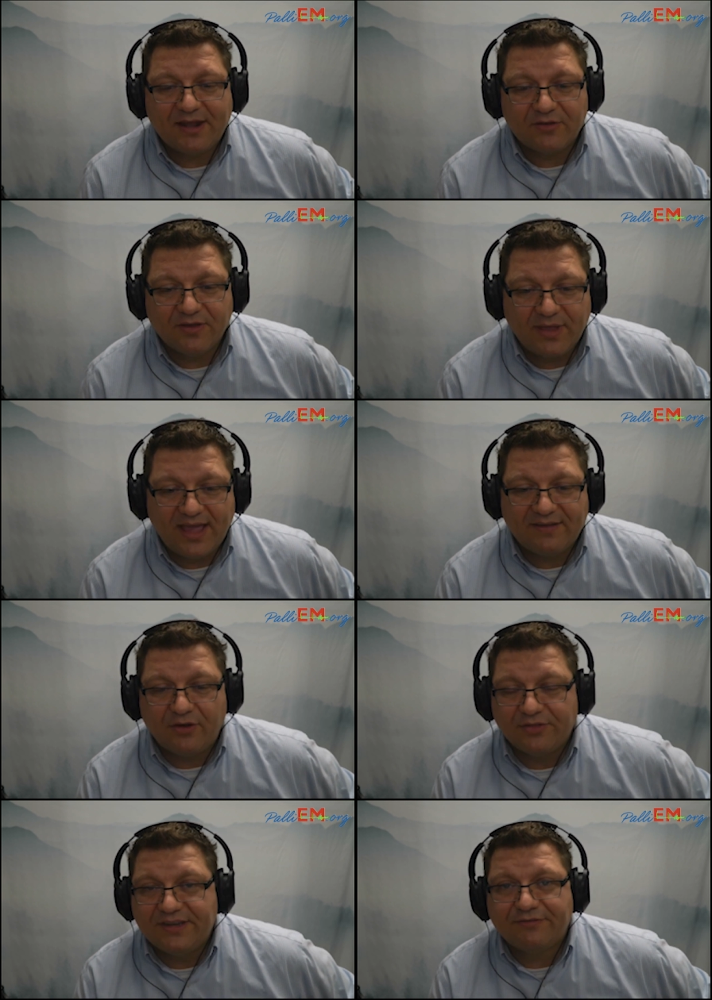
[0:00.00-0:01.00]
that we have
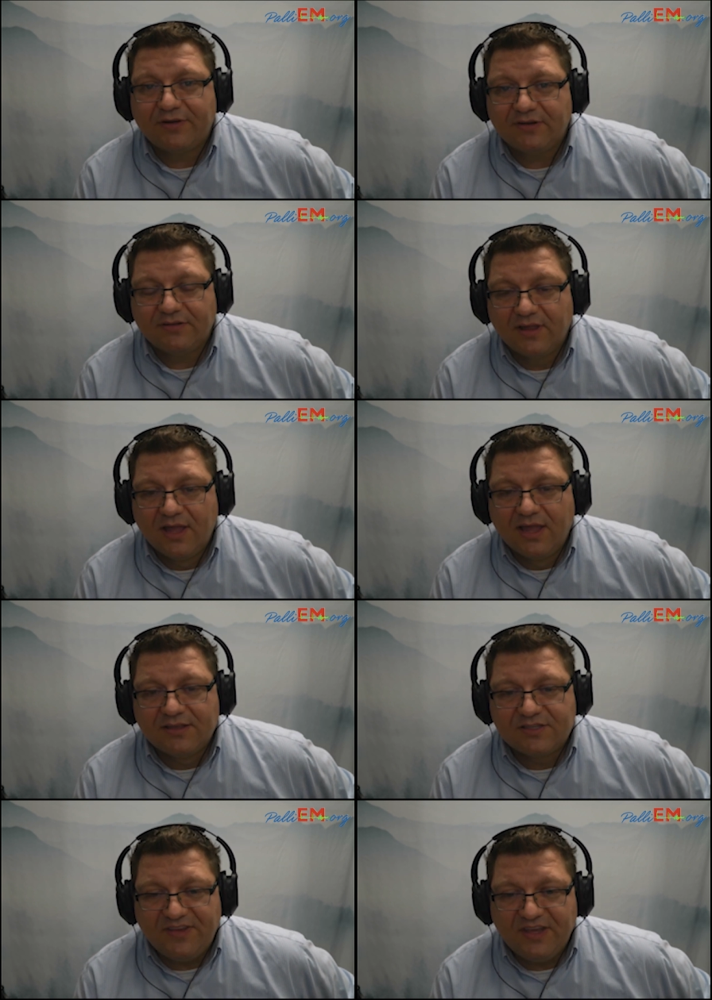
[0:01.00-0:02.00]
all the different
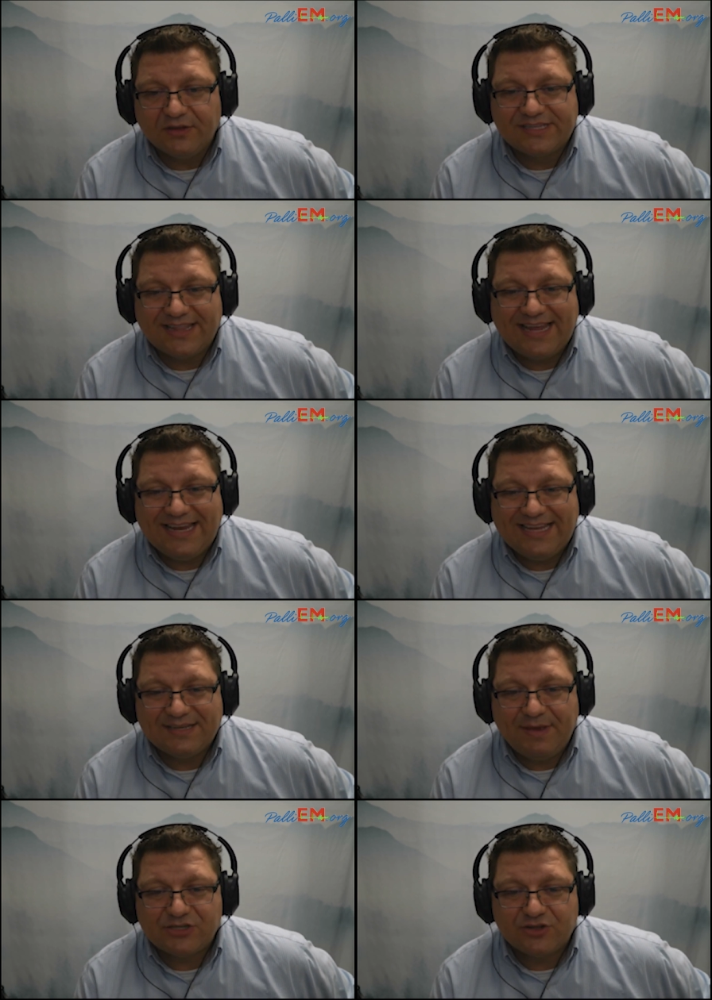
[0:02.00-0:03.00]
fields that they need to
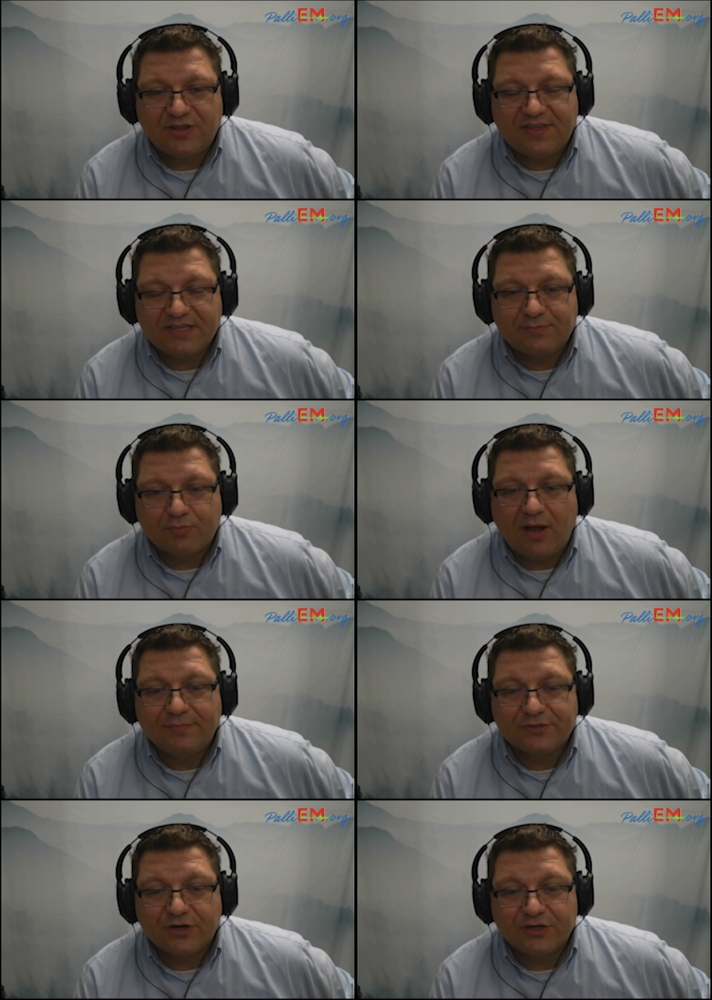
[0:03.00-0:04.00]
make sure that these
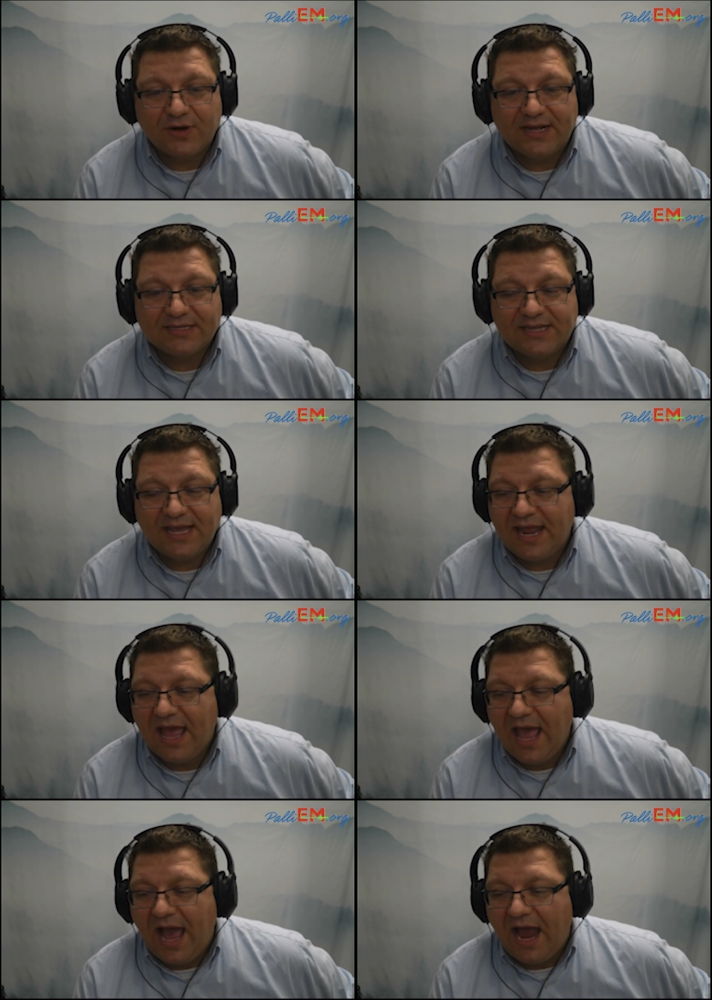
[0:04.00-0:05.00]
problems are addressed. And
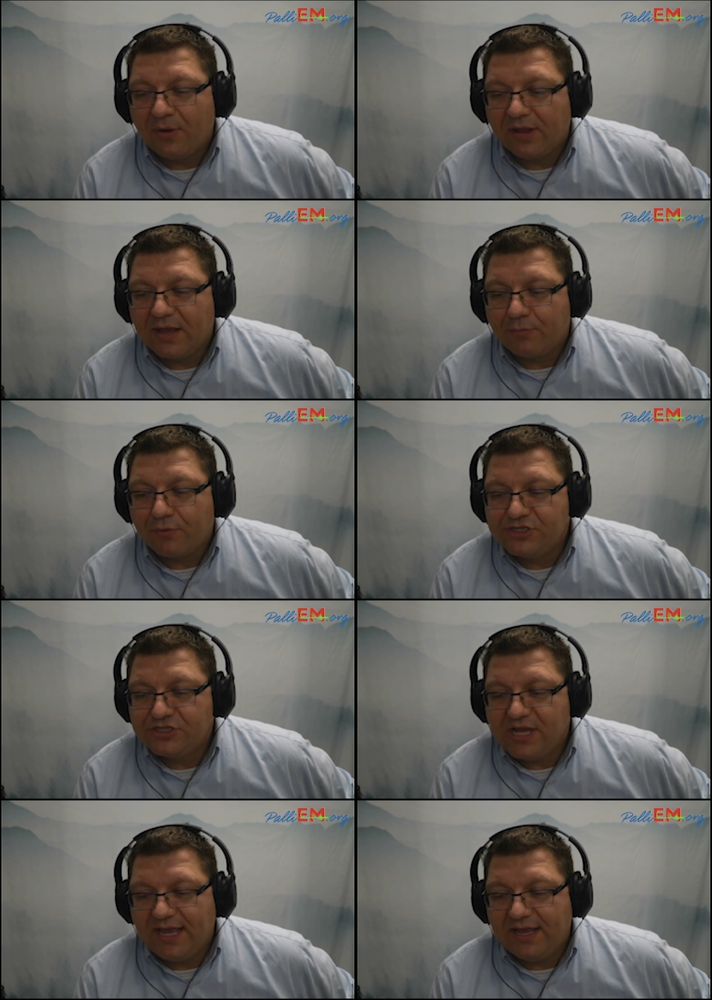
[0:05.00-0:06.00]
I really
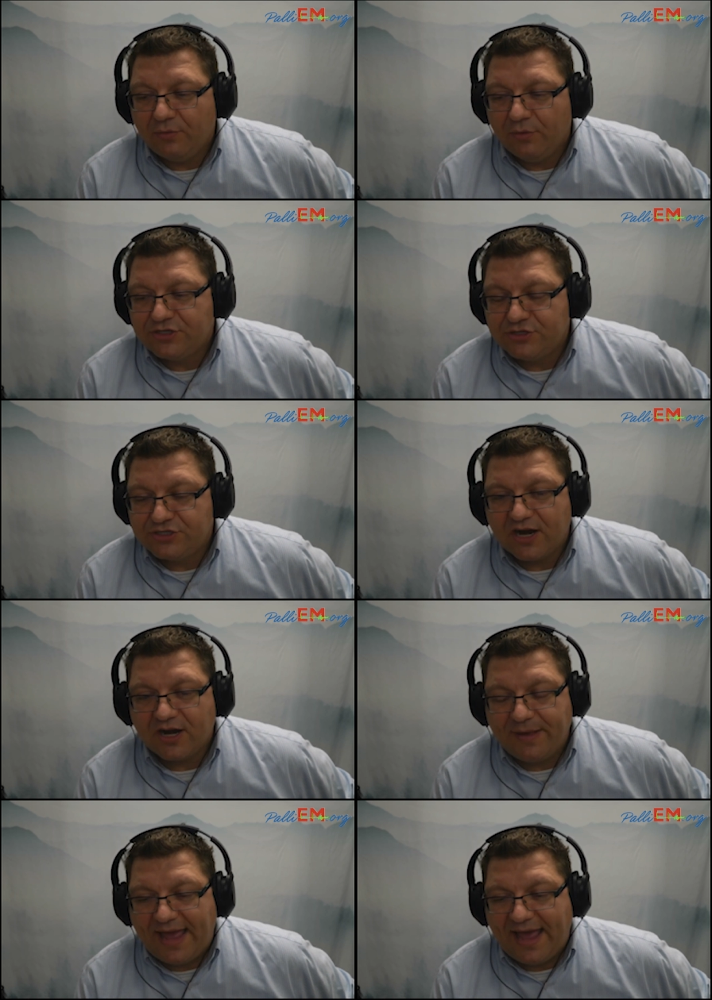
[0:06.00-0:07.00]
appreciate what you shared
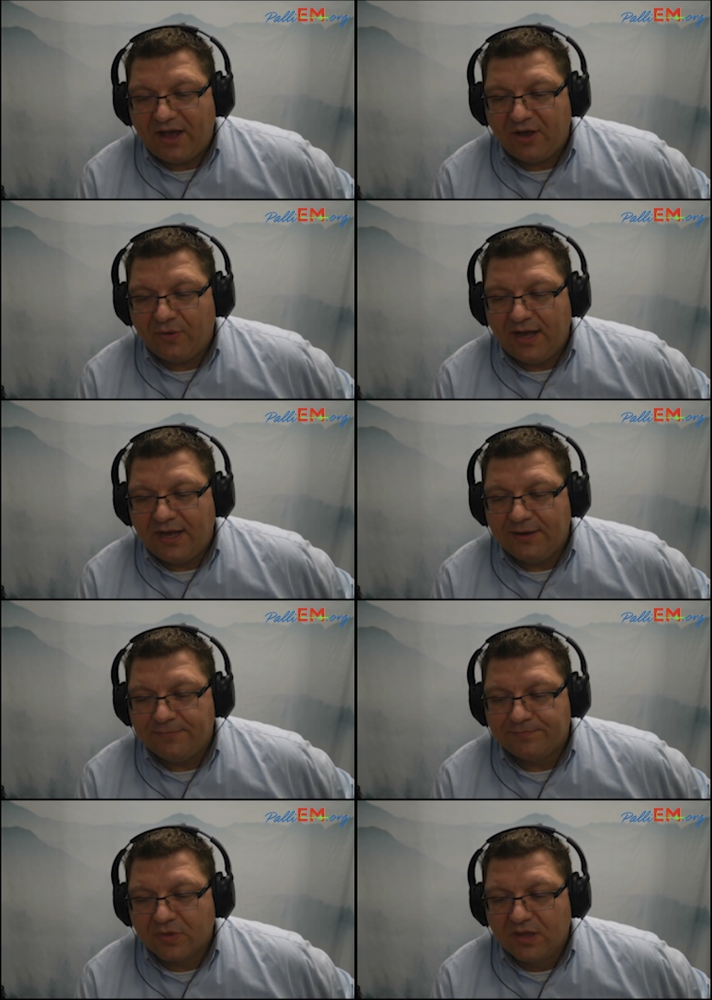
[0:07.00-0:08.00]
about
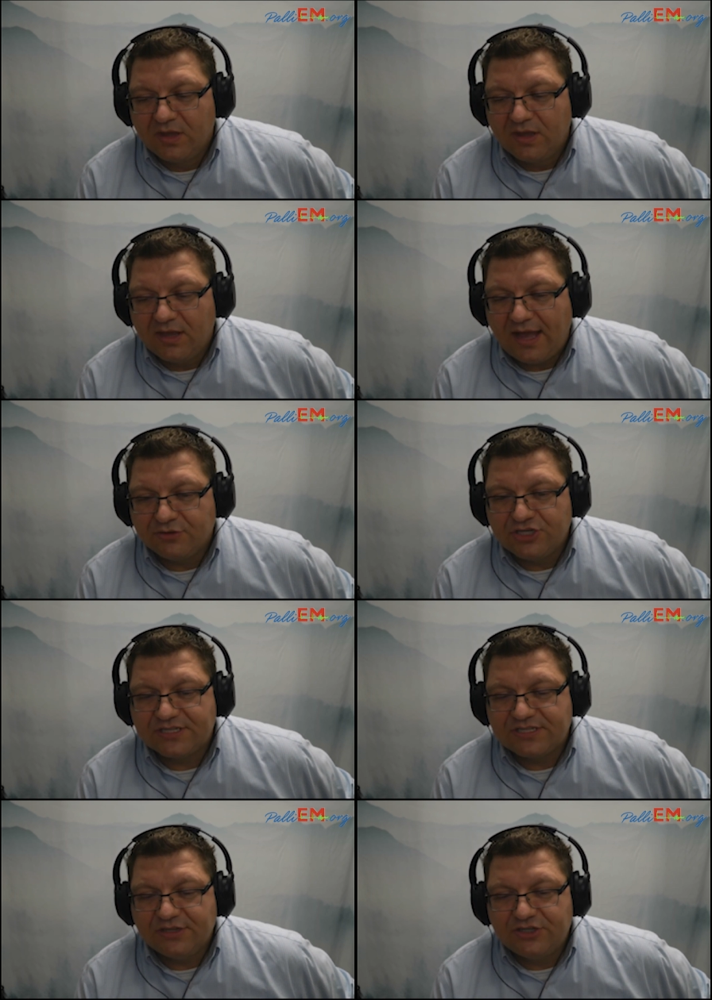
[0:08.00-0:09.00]
how
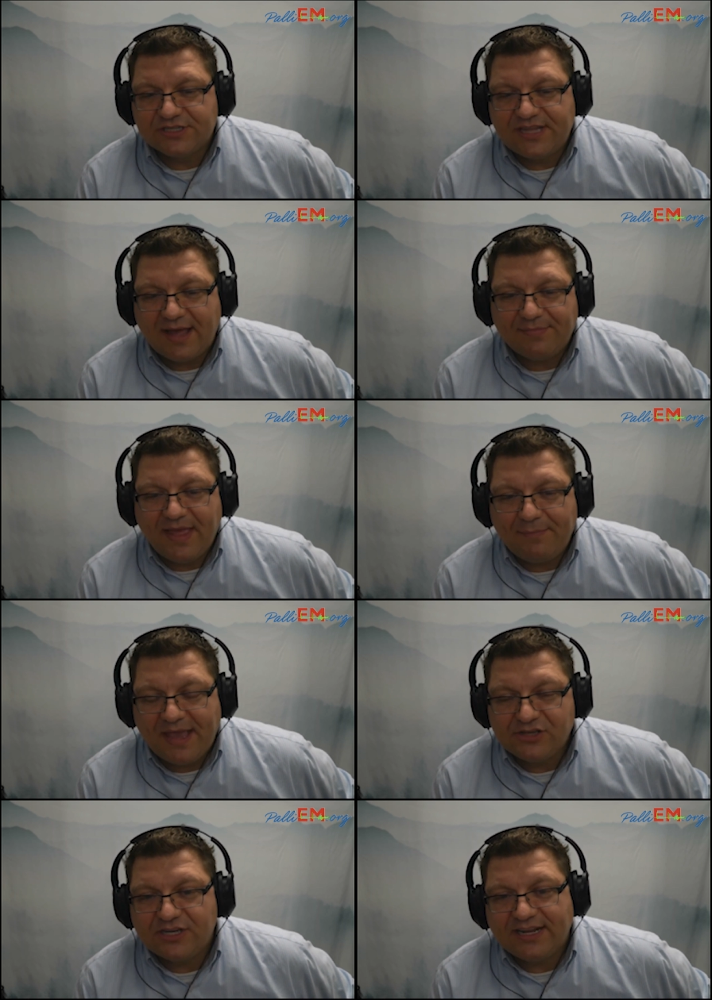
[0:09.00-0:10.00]
just that
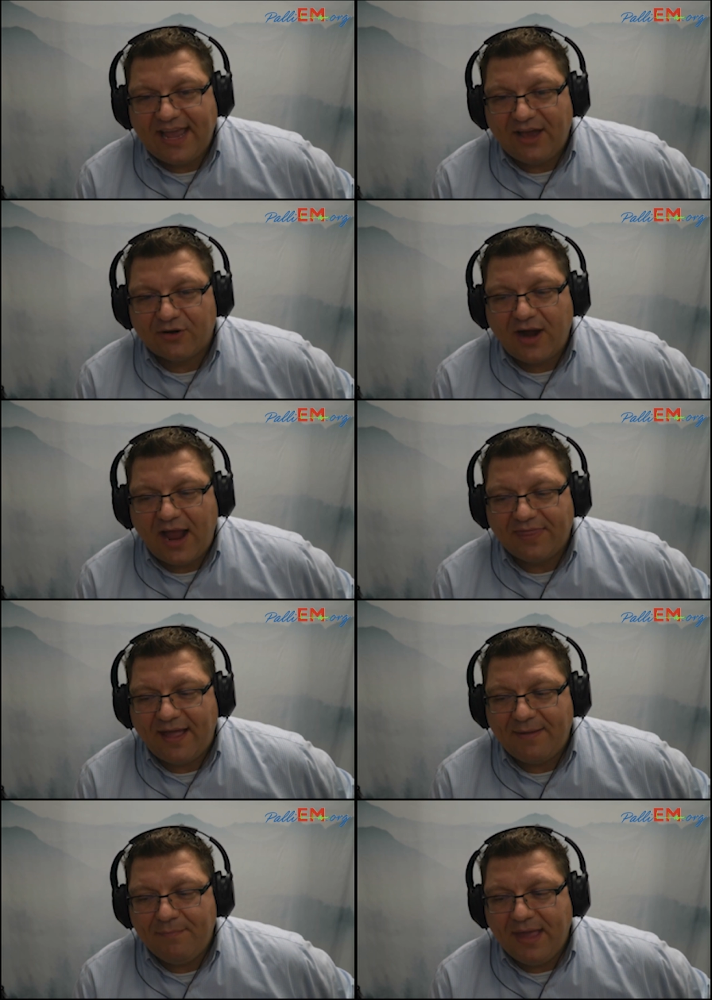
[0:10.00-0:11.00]
patient encounter, how
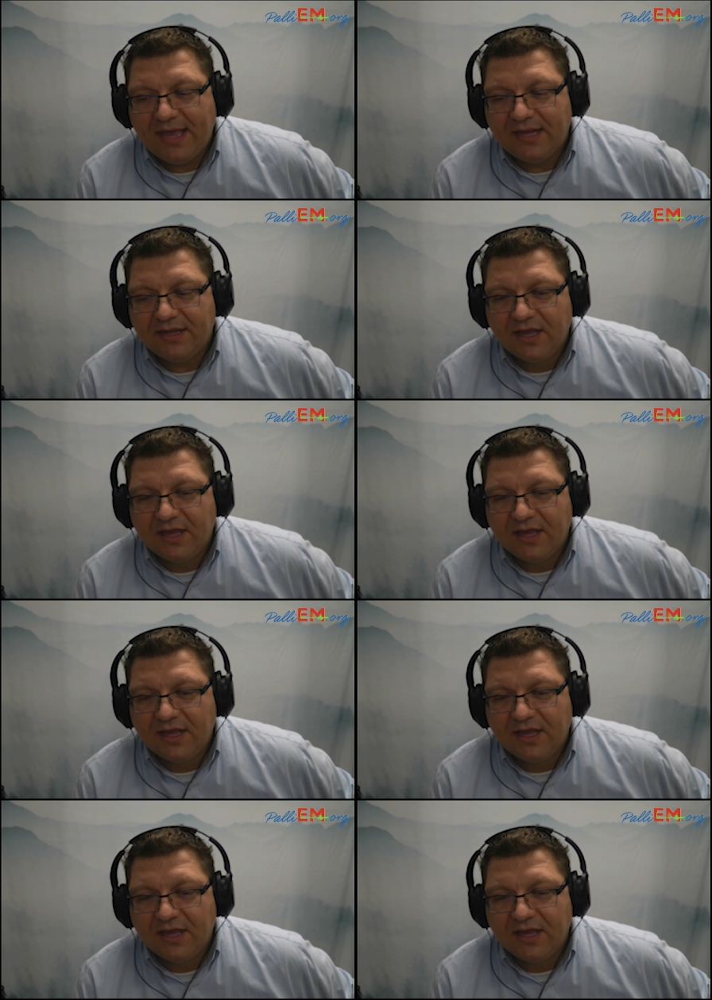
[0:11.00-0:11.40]
that made